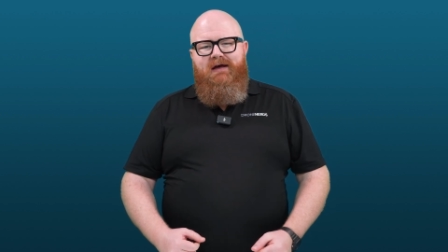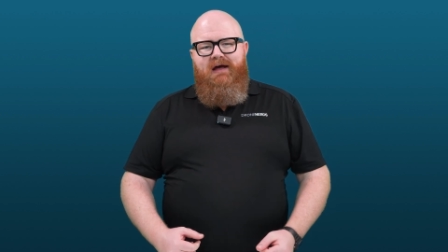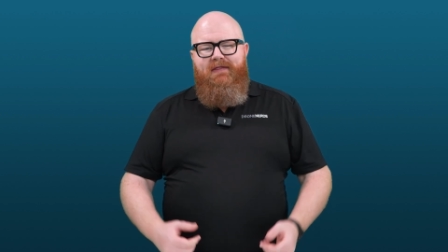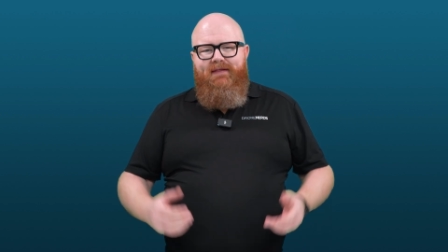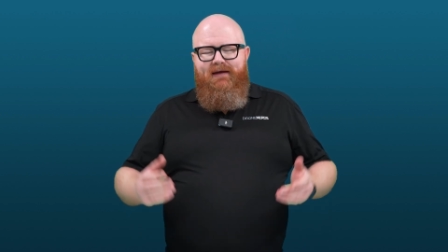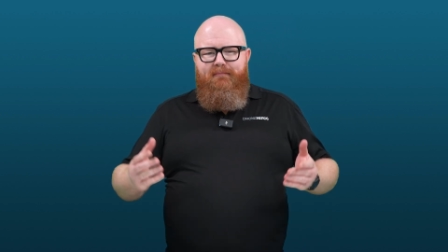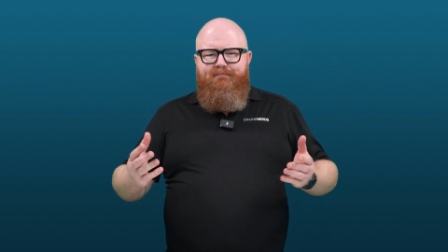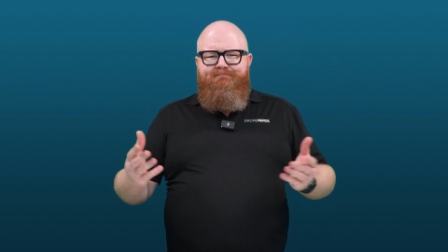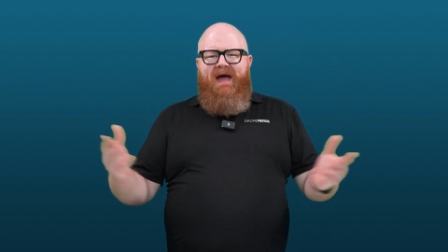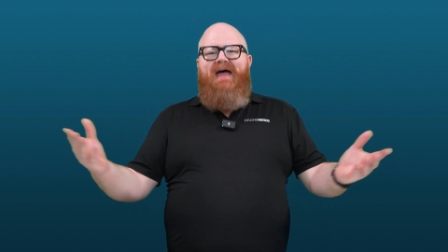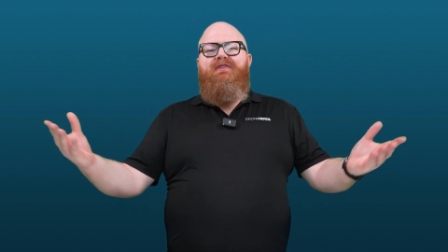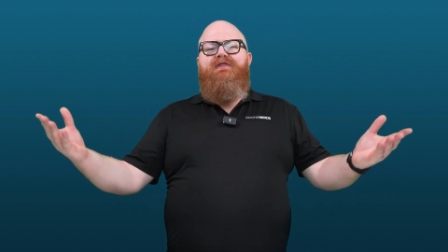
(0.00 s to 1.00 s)
in the
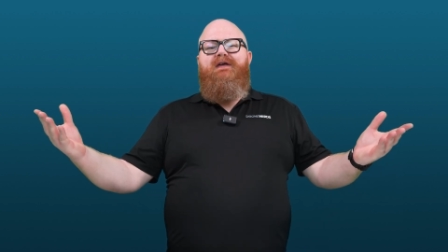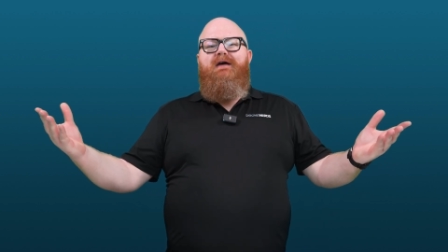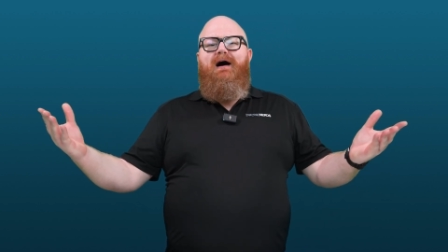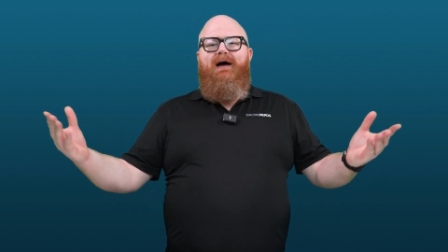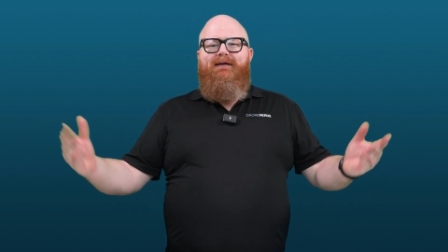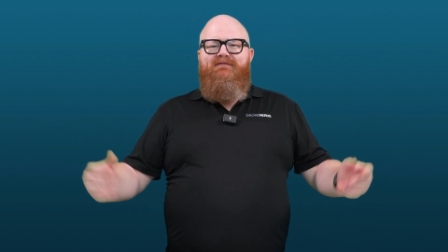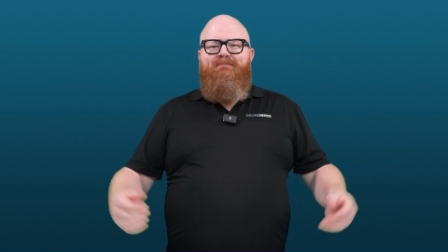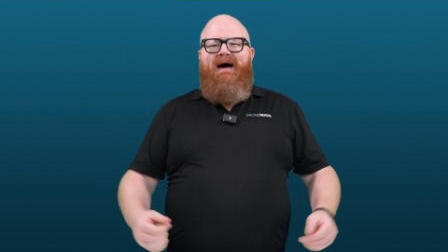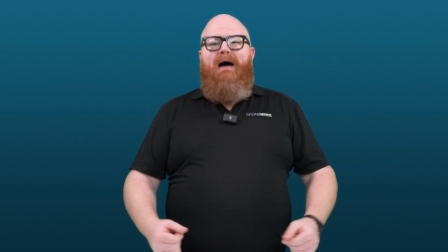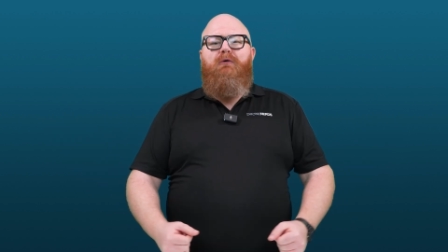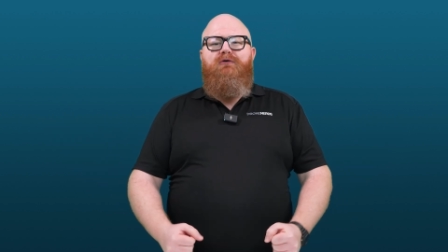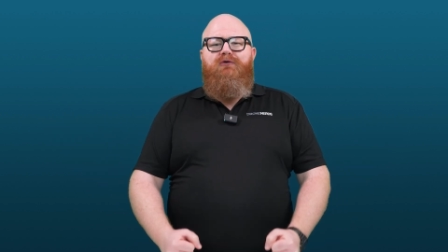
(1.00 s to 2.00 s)
pantheon of
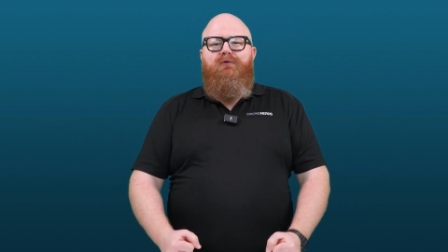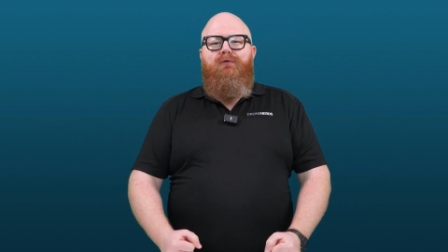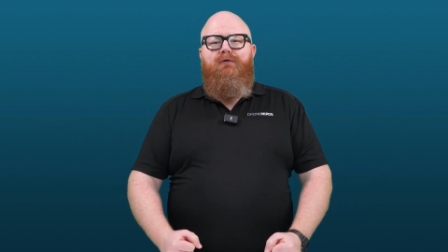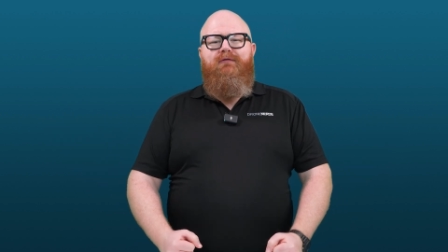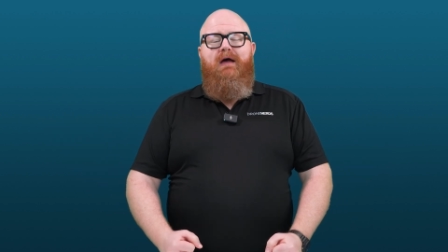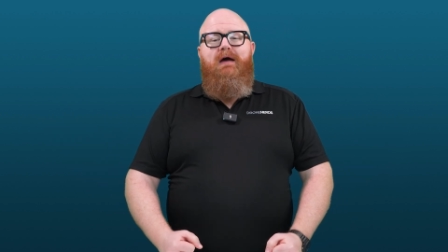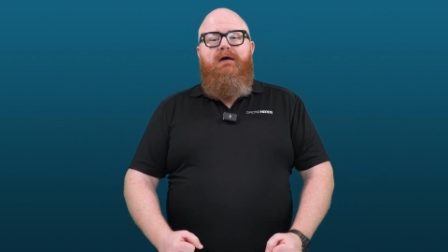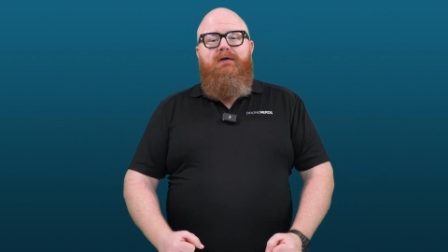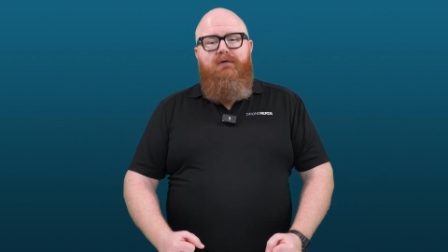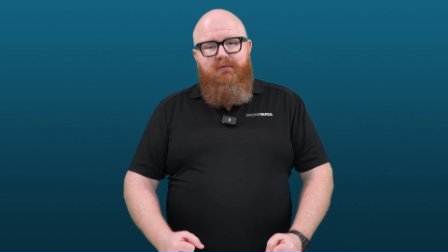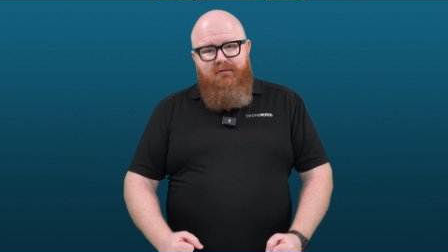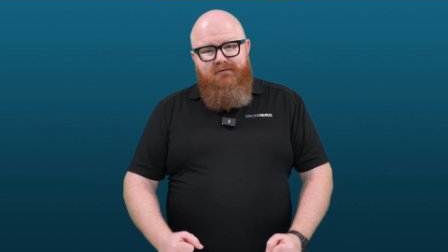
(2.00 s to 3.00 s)
power tools
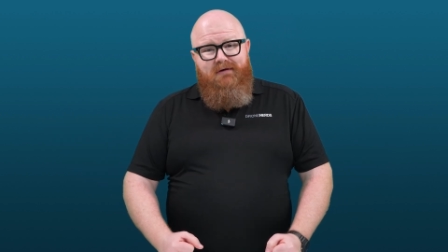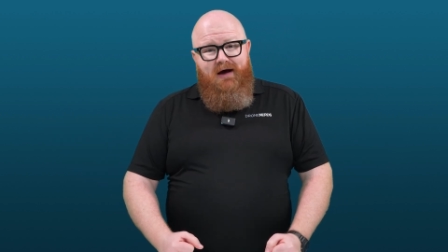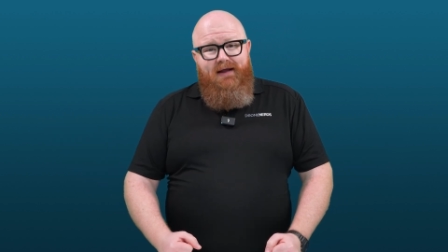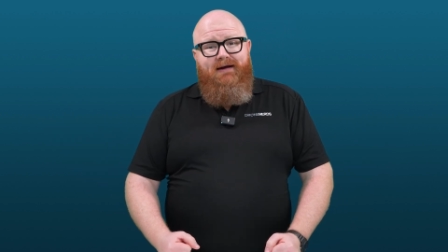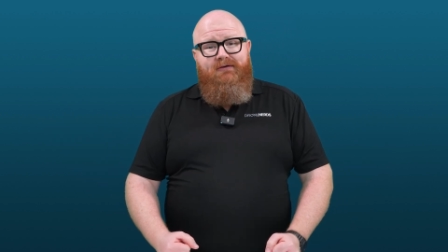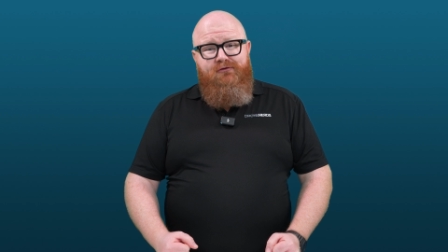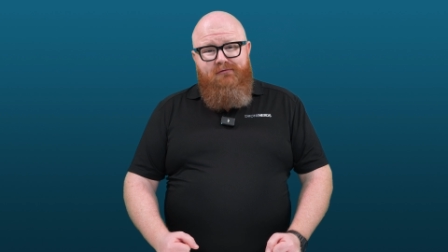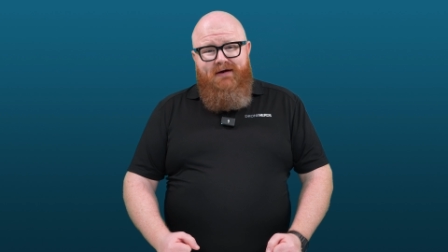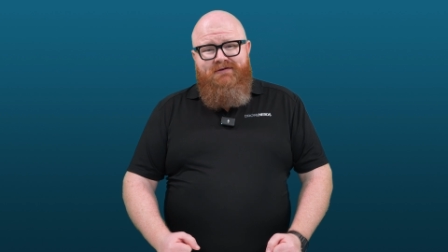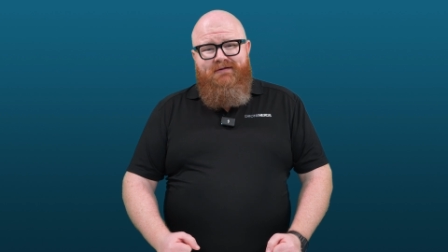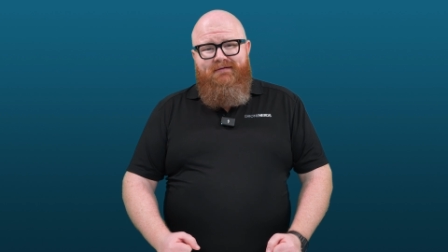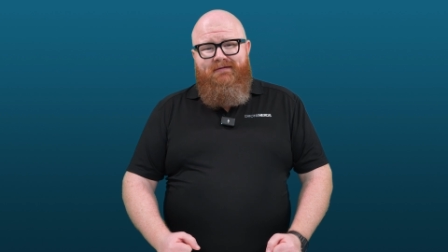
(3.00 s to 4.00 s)
used on a
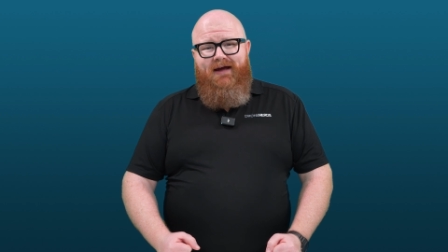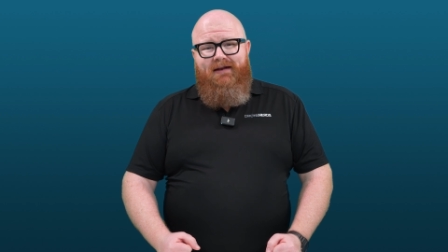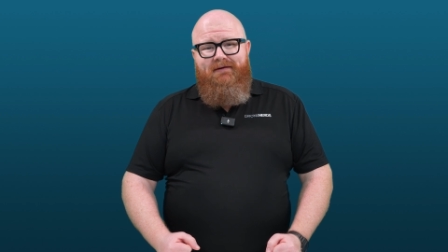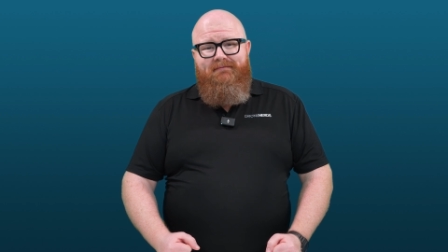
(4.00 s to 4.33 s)
construction site.